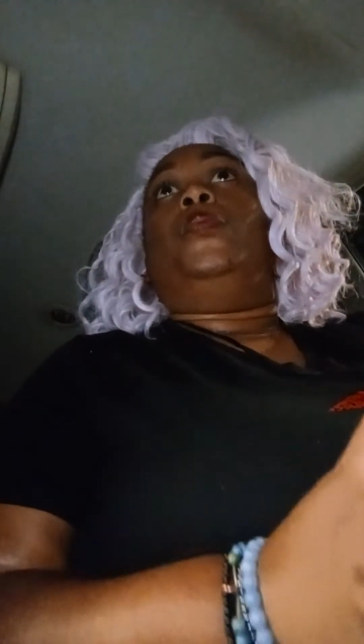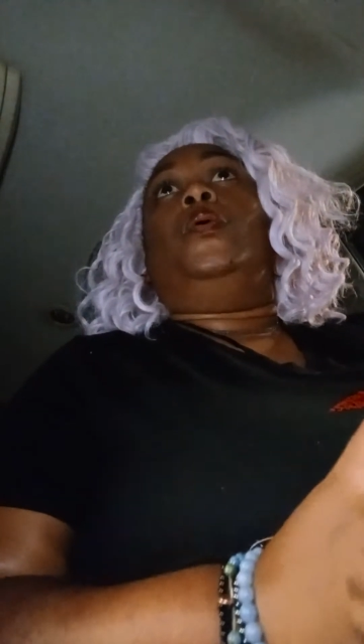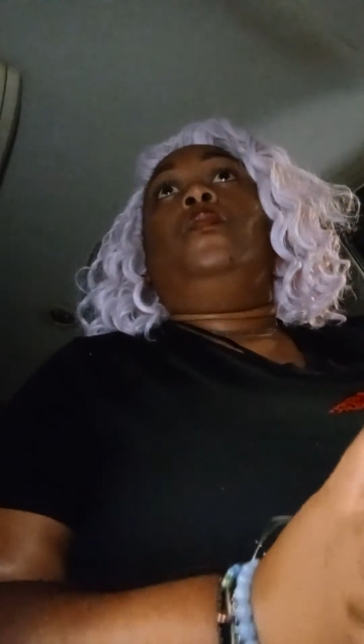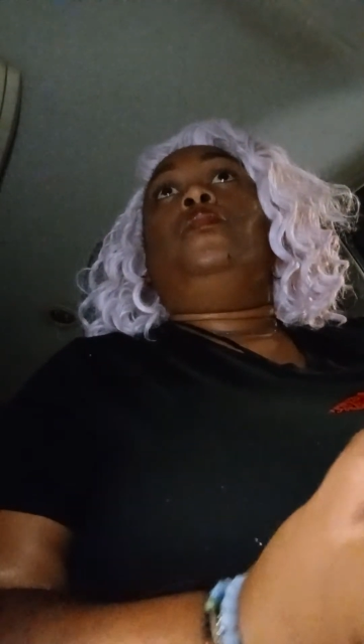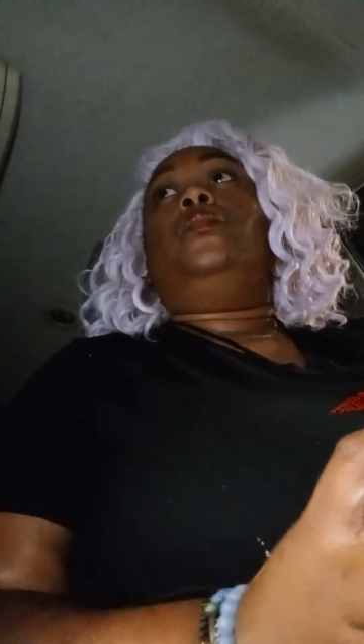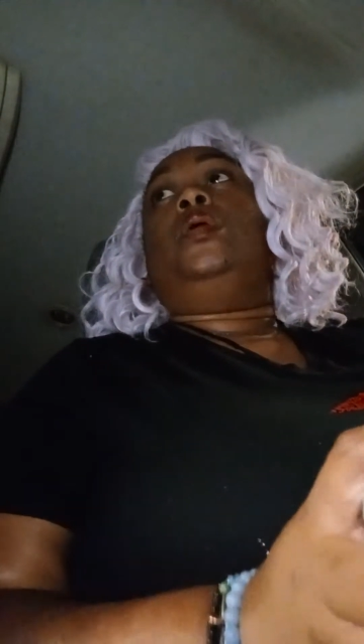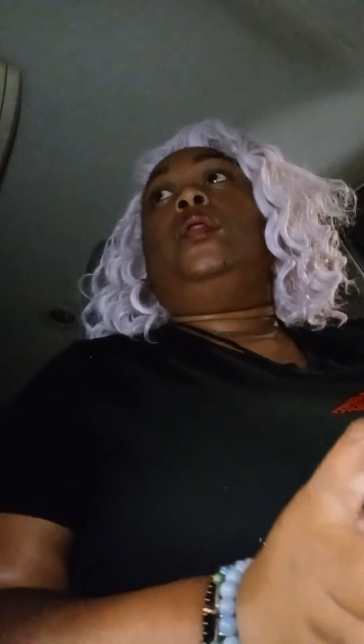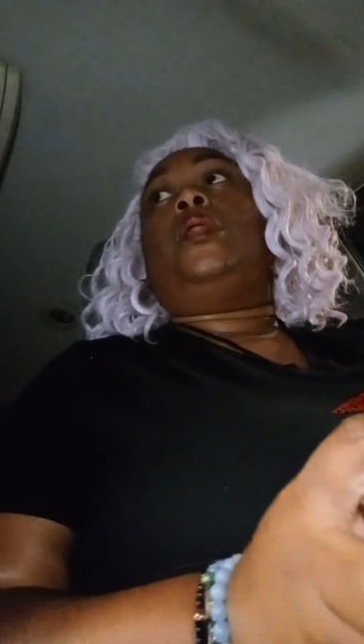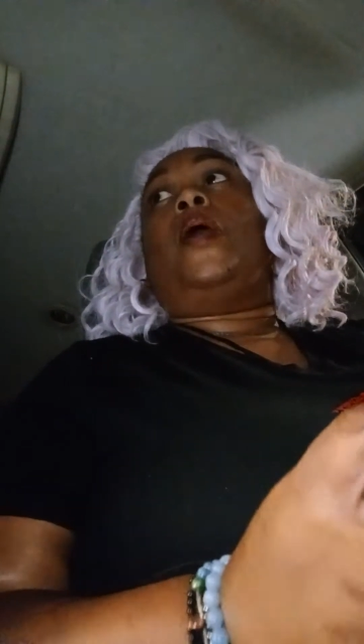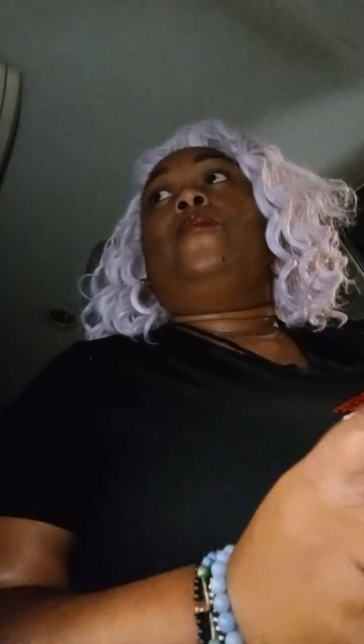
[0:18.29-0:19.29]
Putin
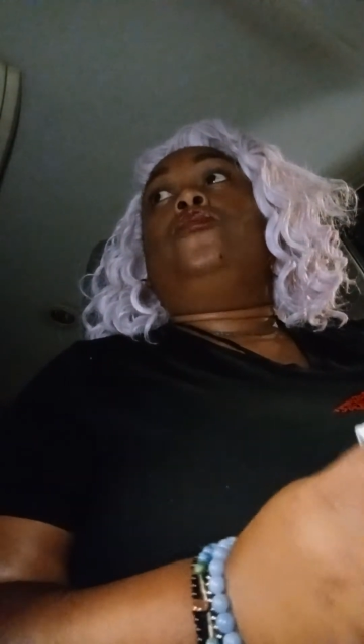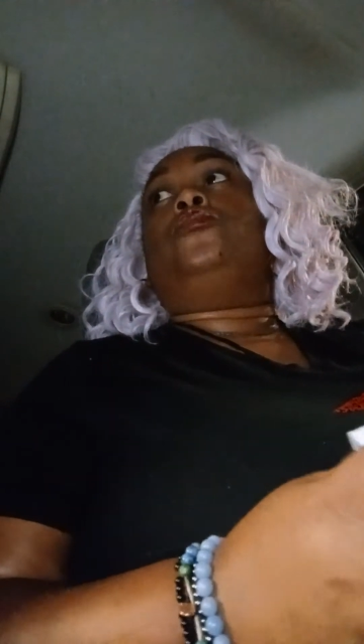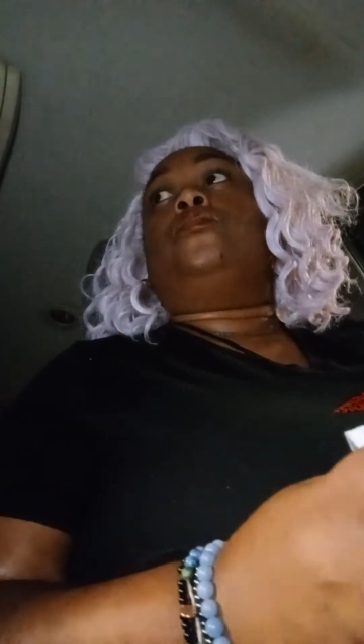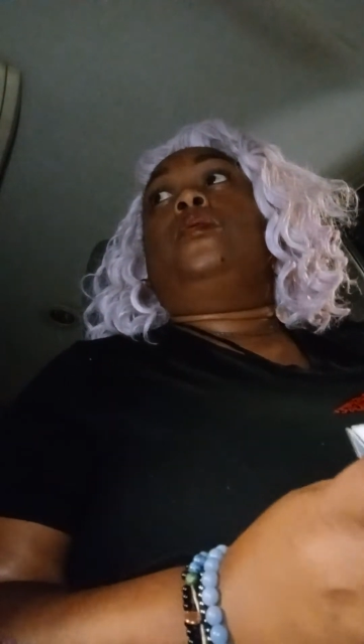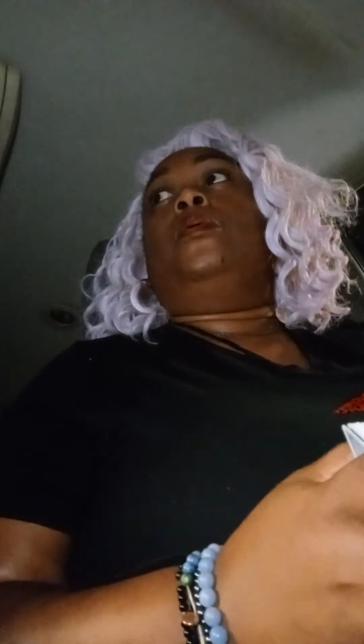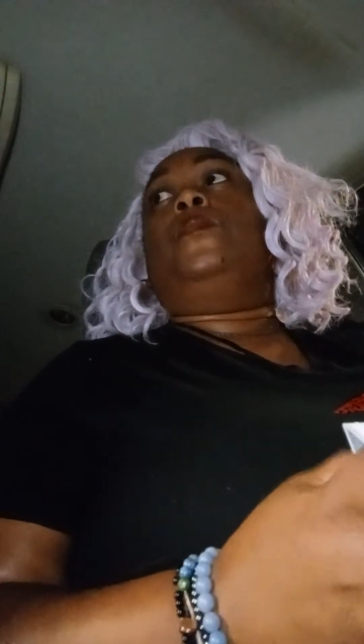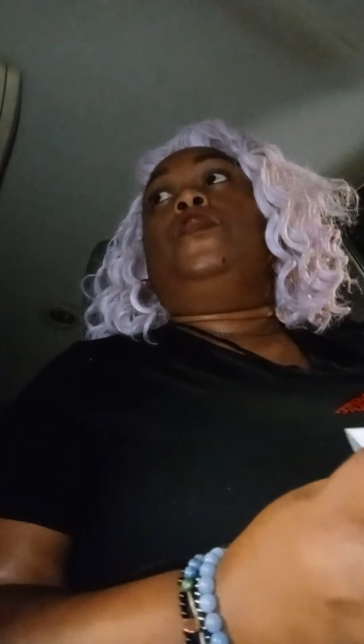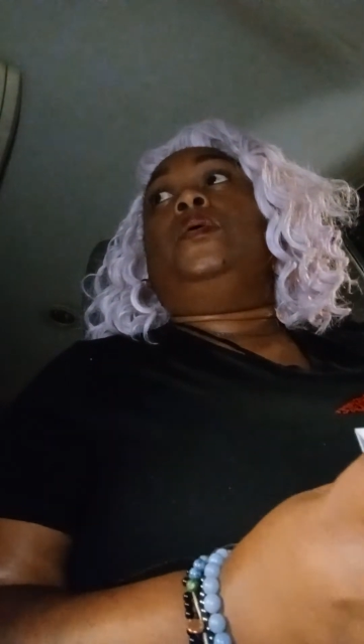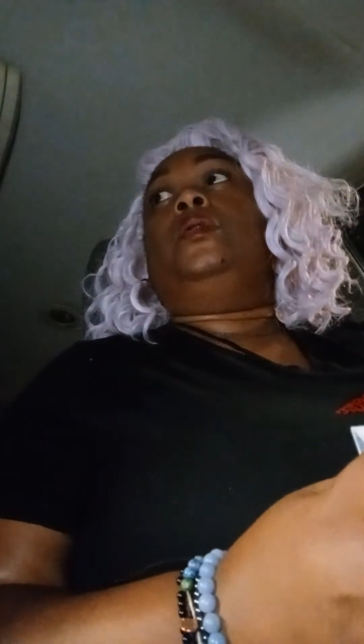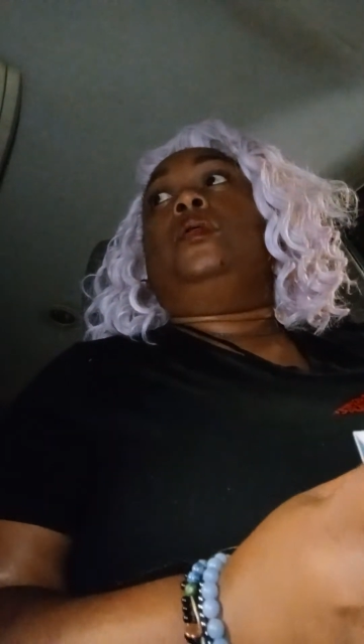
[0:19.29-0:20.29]
and Donald Trump
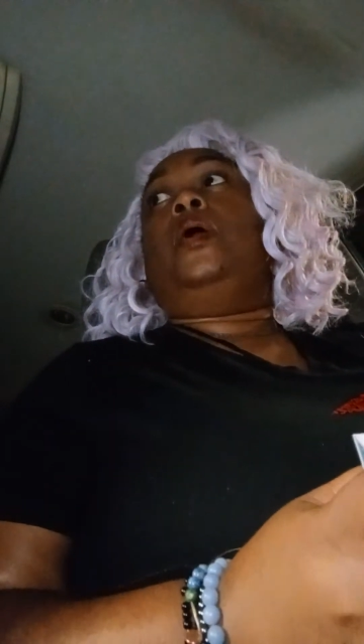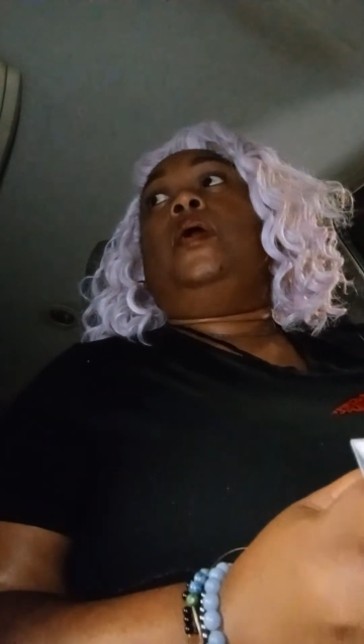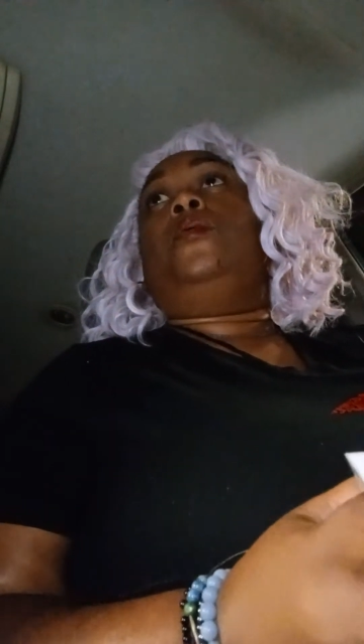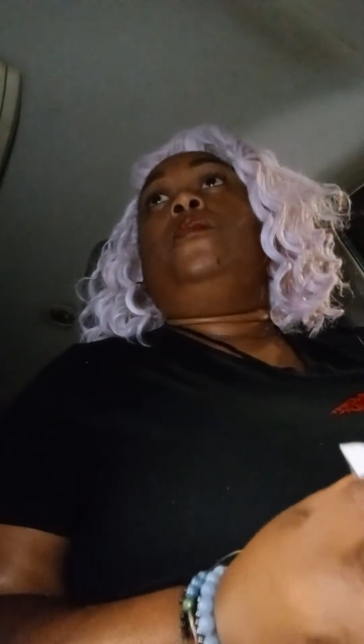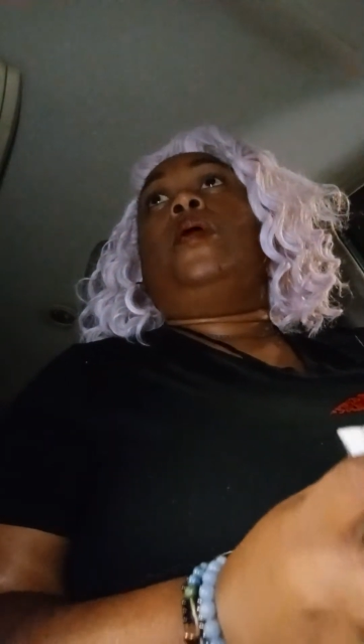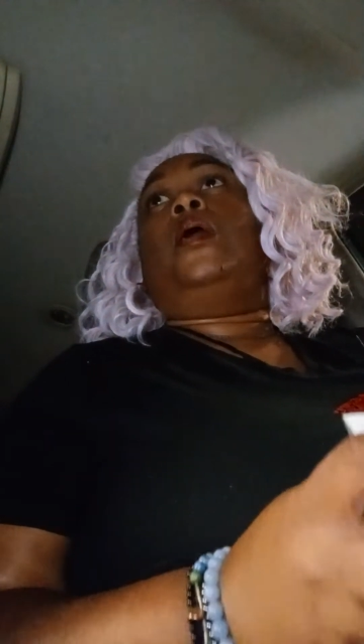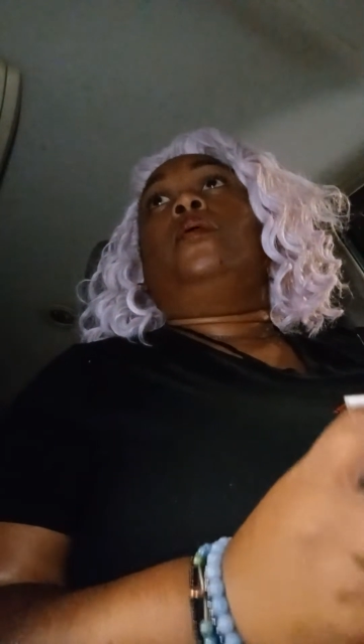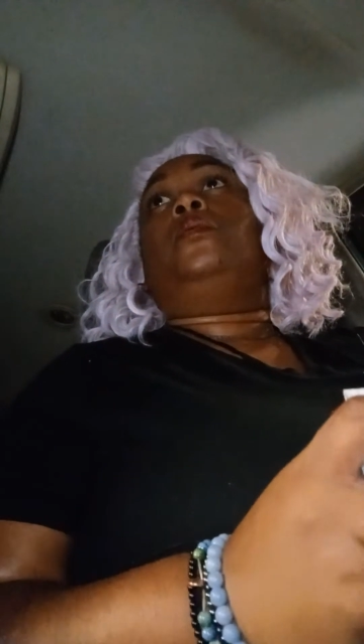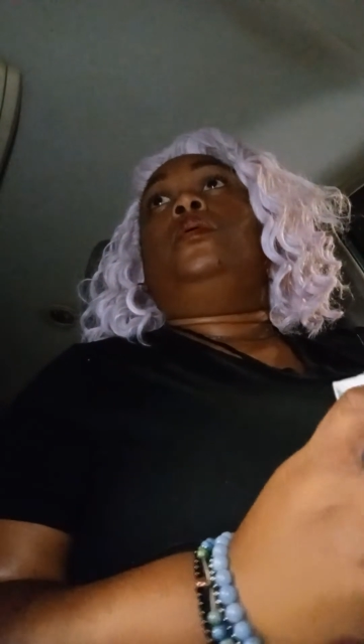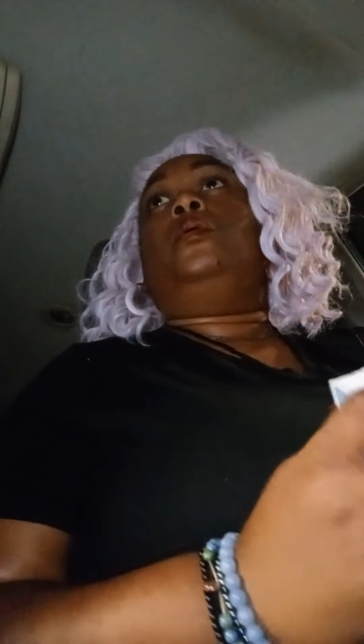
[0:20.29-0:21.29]
and the
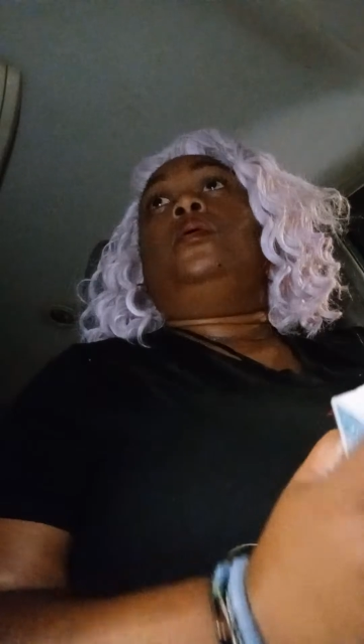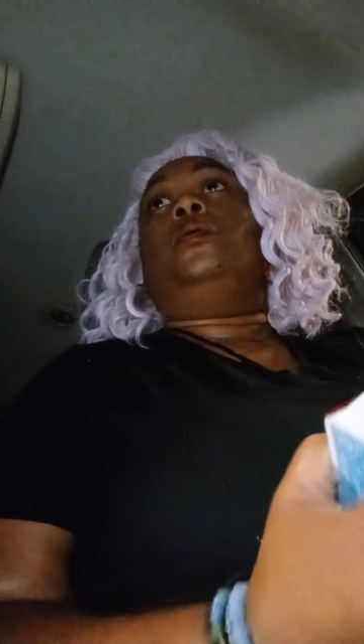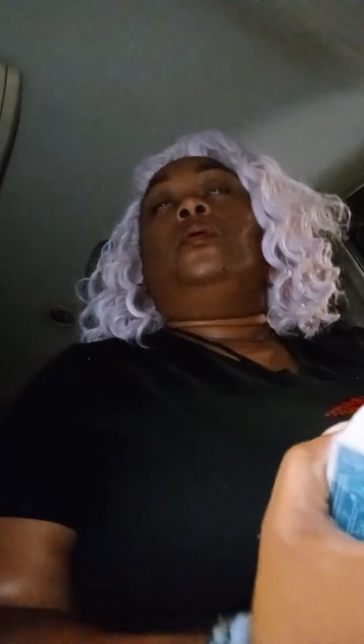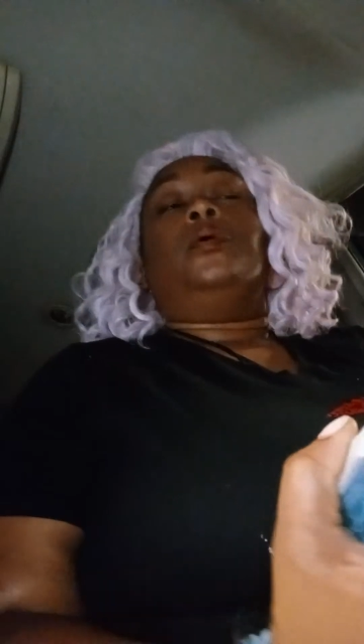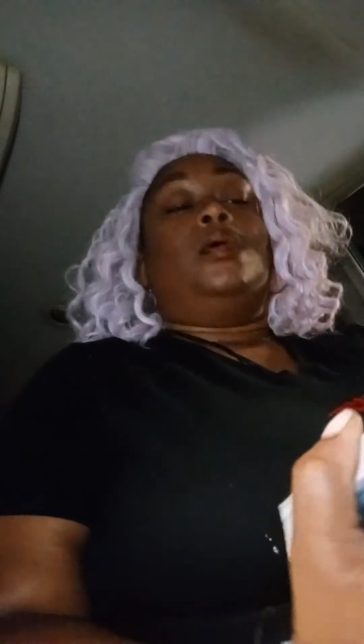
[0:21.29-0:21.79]
Anunnaki.